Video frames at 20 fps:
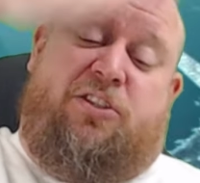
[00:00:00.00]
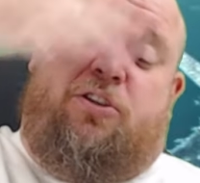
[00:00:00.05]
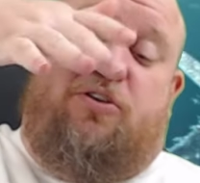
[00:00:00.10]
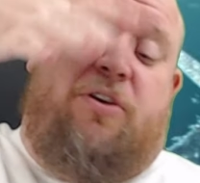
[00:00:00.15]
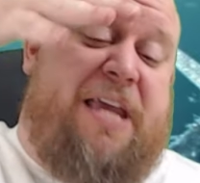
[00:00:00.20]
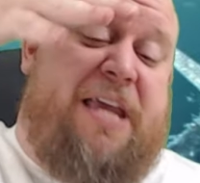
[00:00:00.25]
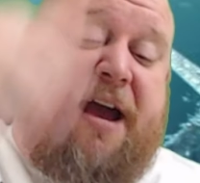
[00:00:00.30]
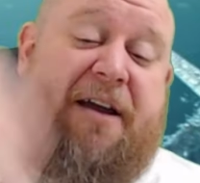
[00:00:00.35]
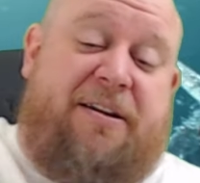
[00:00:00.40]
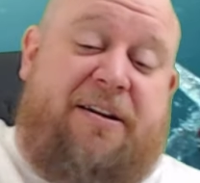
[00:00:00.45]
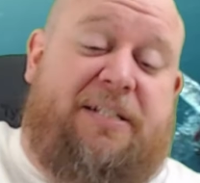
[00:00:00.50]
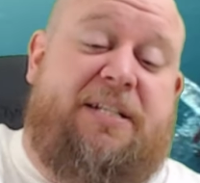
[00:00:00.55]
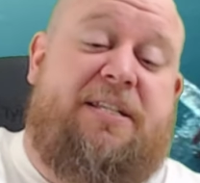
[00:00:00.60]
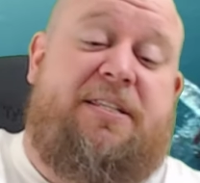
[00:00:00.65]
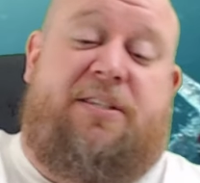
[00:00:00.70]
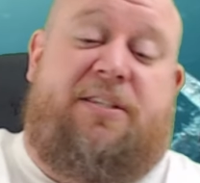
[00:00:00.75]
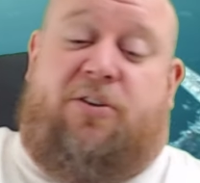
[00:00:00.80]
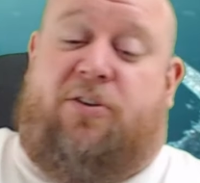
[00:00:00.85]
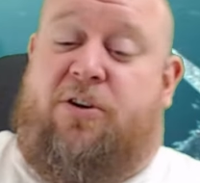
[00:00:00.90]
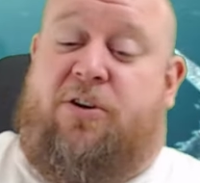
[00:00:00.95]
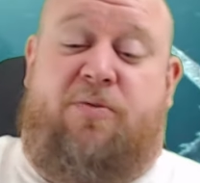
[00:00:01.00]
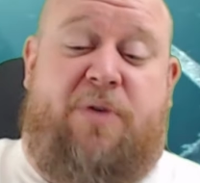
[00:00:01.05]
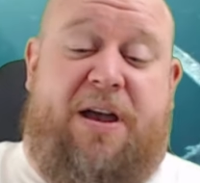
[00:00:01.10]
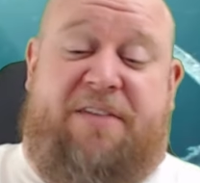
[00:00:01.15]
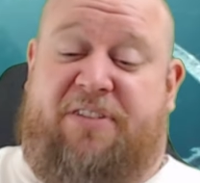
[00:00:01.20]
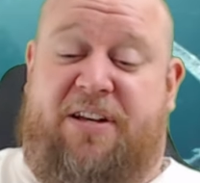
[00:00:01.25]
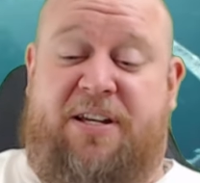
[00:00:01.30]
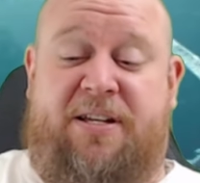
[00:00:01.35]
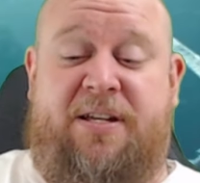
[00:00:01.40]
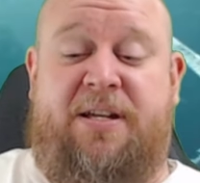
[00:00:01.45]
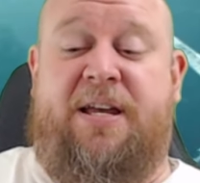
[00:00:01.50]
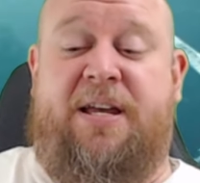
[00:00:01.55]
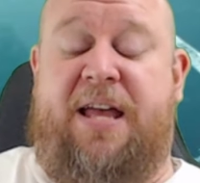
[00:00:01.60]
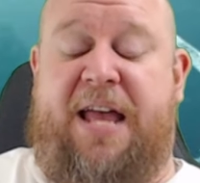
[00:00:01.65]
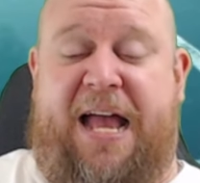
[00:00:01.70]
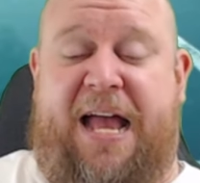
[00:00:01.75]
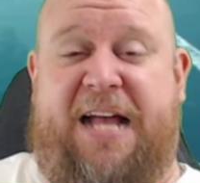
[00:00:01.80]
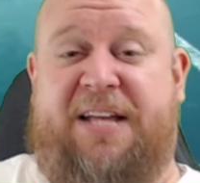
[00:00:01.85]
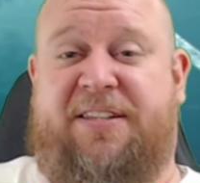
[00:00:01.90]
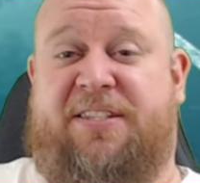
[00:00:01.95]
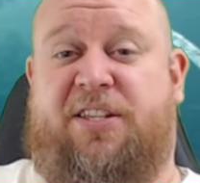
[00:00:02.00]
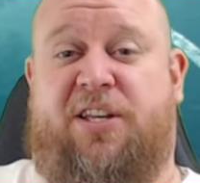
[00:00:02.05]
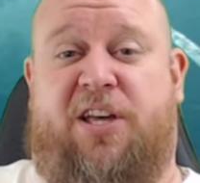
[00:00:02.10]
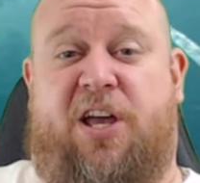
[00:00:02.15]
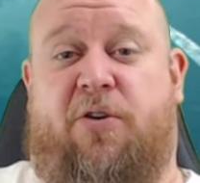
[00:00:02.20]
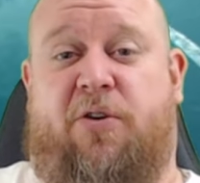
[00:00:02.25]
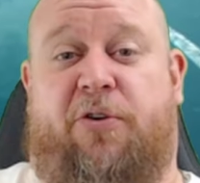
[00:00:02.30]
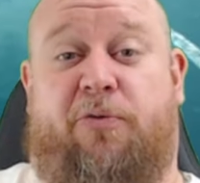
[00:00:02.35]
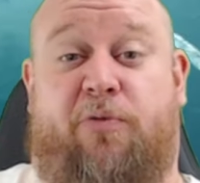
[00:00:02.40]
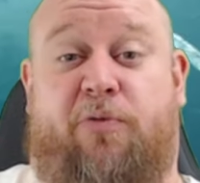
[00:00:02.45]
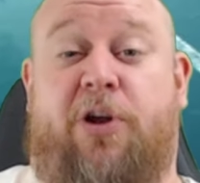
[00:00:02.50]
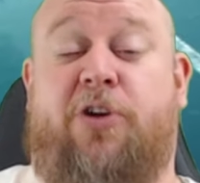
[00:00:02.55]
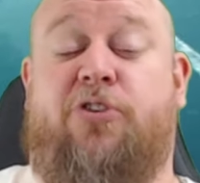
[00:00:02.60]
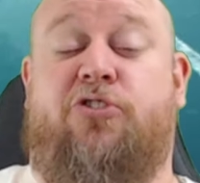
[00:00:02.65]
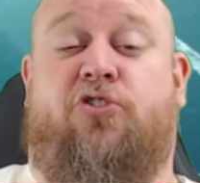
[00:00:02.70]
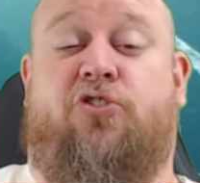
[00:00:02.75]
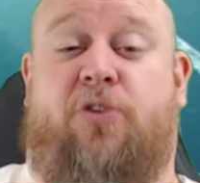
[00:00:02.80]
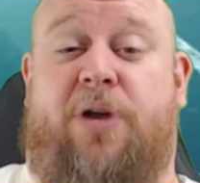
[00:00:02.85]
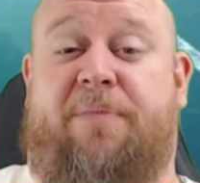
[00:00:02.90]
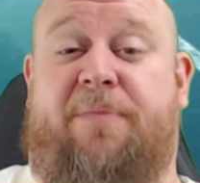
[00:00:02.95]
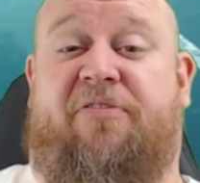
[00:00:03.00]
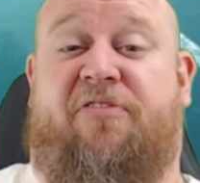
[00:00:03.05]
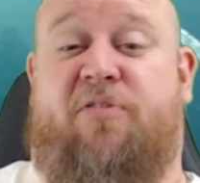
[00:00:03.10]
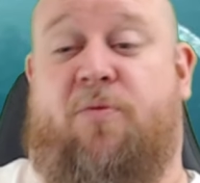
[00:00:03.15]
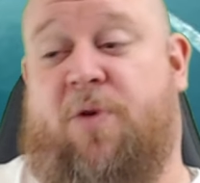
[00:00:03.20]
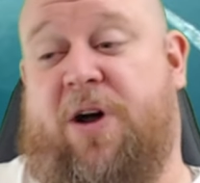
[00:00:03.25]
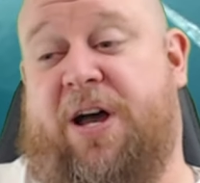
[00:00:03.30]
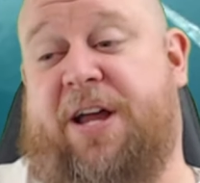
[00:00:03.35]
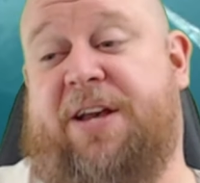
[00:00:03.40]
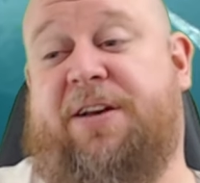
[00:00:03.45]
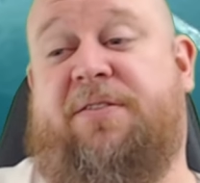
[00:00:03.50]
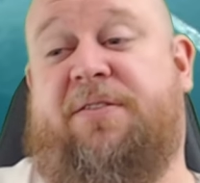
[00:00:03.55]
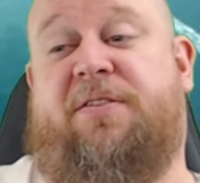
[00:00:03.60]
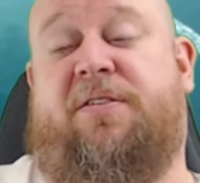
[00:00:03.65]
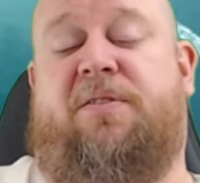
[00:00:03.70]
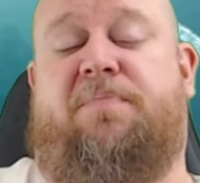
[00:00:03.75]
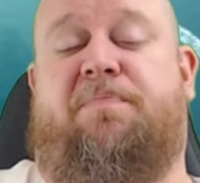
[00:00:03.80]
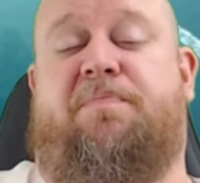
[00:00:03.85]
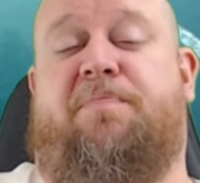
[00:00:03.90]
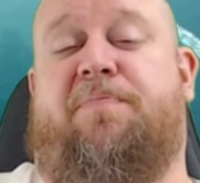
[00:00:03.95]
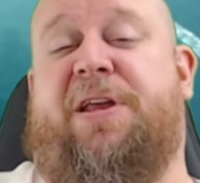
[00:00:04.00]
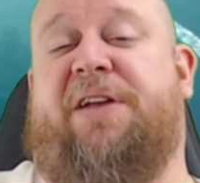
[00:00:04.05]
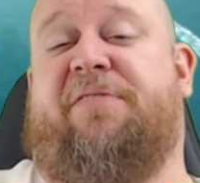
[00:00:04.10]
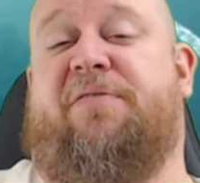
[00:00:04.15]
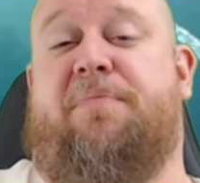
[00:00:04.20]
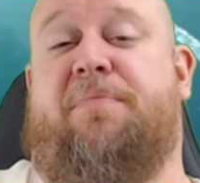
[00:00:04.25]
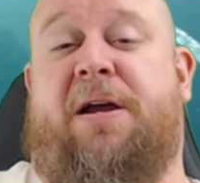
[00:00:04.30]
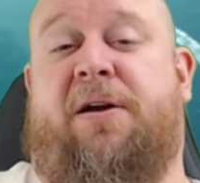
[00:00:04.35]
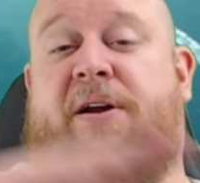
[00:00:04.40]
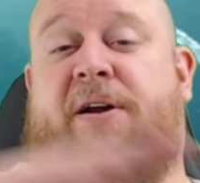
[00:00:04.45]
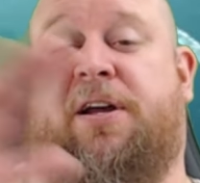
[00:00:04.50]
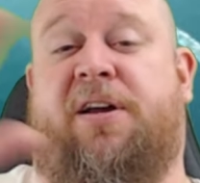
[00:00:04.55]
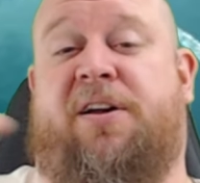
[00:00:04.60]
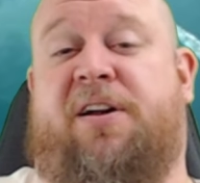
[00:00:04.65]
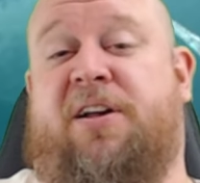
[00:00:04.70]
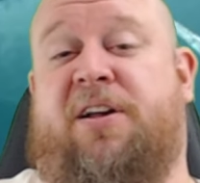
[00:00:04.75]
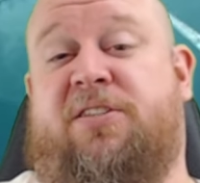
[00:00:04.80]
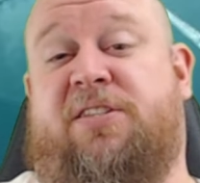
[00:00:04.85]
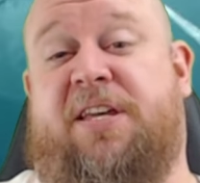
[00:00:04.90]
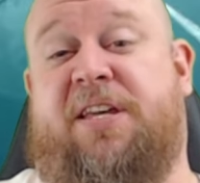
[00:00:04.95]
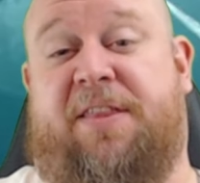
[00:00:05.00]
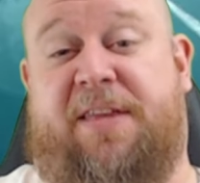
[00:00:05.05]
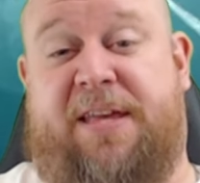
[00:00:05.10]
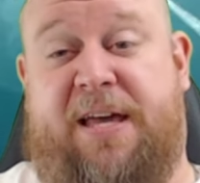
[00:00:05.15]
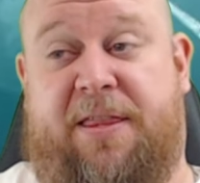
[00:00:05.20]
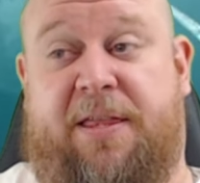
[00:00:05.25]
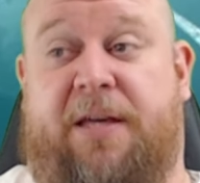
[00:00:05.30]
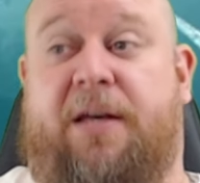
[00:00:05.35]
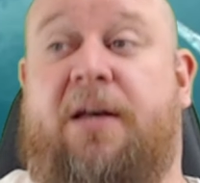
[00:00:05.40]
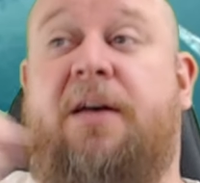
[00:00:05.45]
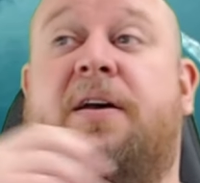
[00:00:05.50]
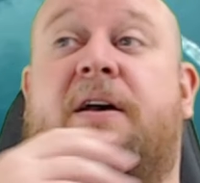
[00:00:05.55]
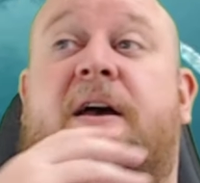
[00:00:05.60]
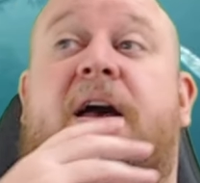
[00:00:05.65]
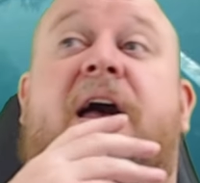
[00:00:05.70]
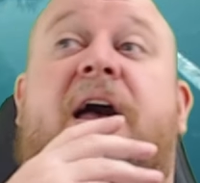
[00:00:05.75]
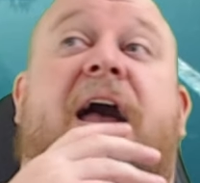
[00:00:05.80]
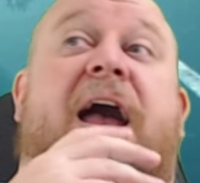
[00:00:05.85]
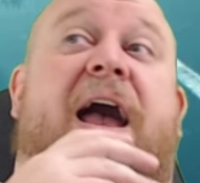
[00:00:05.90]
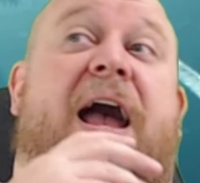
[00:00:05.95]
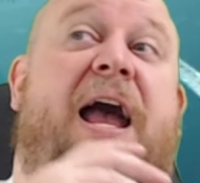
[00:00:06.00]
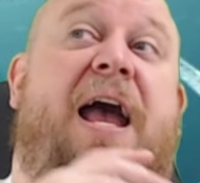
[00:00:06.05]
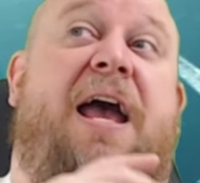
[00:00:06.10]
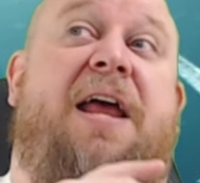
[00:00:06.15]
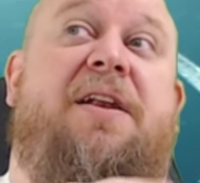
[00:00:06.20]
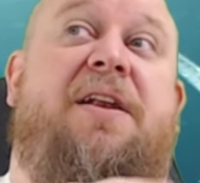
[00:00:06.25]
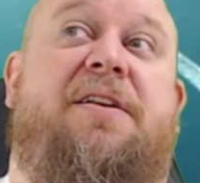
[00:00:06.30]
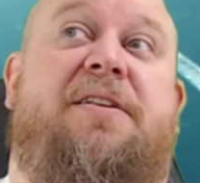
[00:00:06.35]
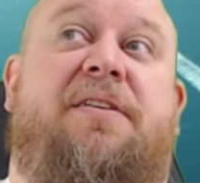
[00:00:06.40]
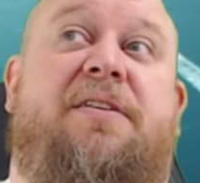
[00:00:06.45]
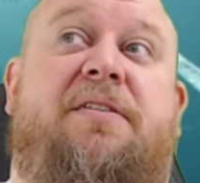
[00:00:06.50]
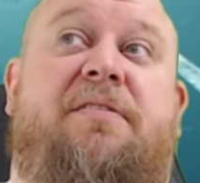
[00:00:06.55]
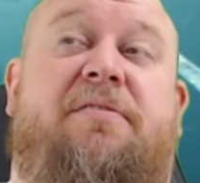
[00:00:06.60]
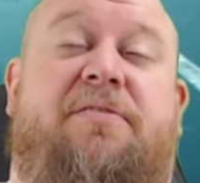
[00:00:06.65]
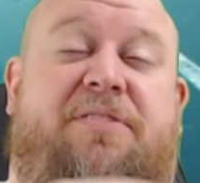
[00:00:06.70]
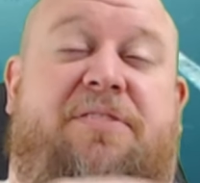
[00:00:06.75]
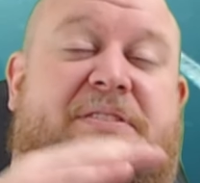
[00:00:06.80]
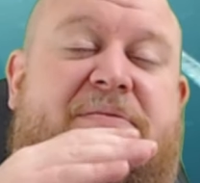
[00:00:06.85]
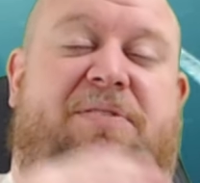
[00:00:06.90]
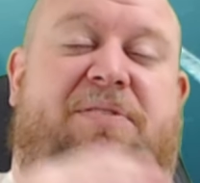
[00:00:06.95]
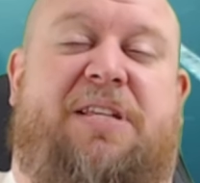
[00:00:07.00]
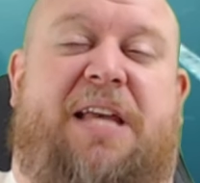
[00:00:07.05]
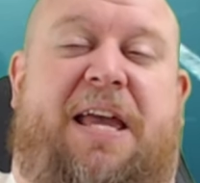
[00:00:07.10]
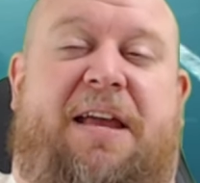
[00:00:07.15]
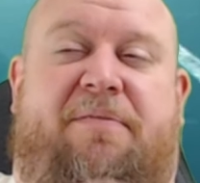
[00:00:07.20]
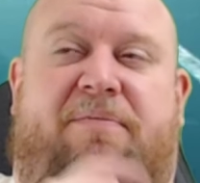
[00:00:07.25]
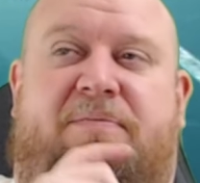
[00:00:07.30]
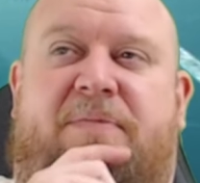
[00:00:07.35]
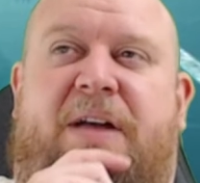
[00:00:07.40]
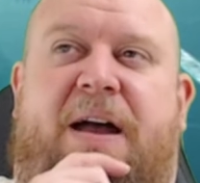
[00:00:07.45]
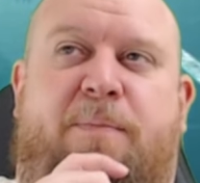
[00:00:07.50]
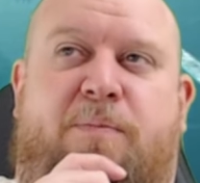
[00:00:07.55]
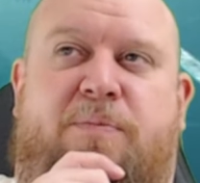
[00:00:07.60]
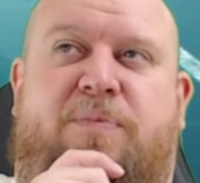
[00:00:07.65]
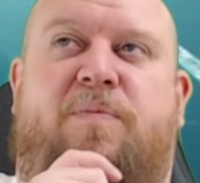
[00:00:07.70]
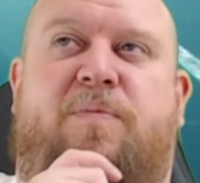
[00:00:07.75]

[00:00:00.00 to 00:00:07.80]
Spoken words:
two characters or whoever has to go on a road trip from one bit of America to the other. And same, I'm